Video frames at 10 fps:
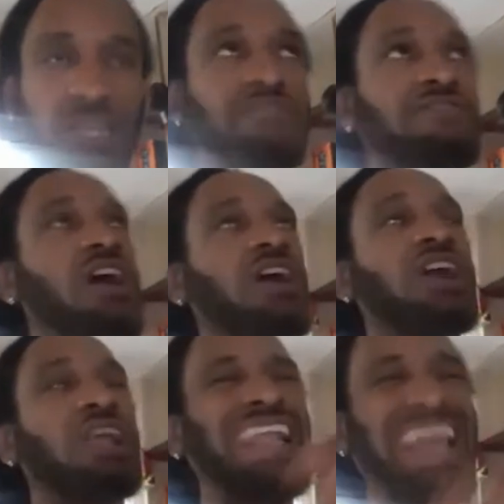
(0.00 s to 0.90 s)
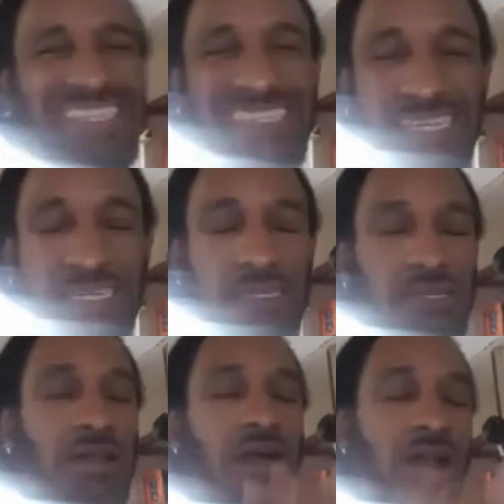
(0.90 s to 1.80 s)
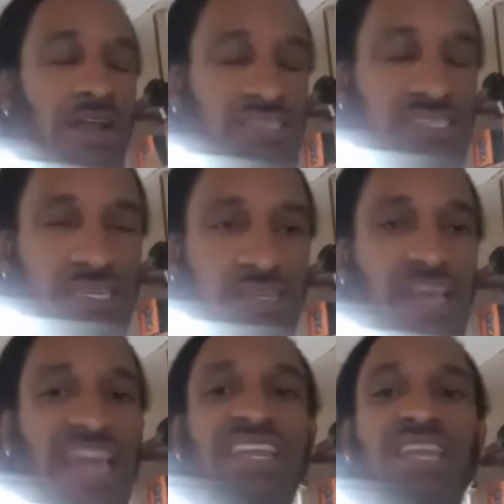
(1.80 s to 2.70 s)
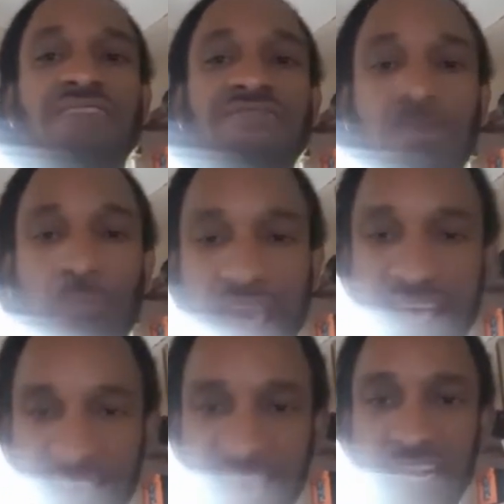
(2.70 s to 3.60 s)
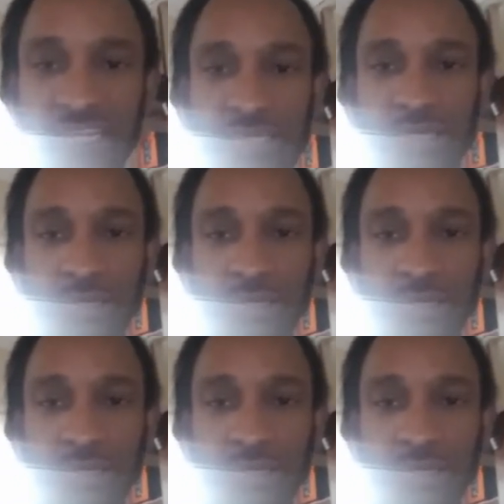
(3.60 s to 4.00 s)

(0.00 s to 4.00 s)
For collecting, harnessing, and giving back energy.